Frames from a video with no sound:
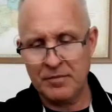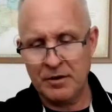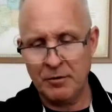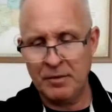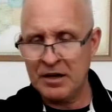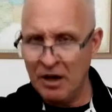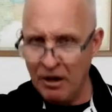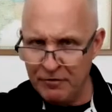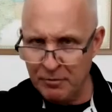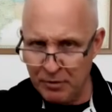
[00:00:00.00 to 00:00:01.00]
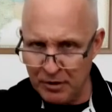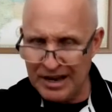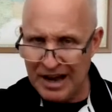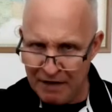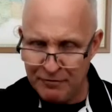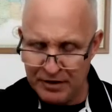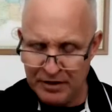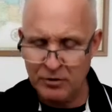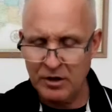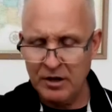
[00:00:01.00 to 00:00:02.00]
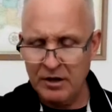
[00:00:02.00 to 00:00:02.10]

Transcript: you know be comfortable and confident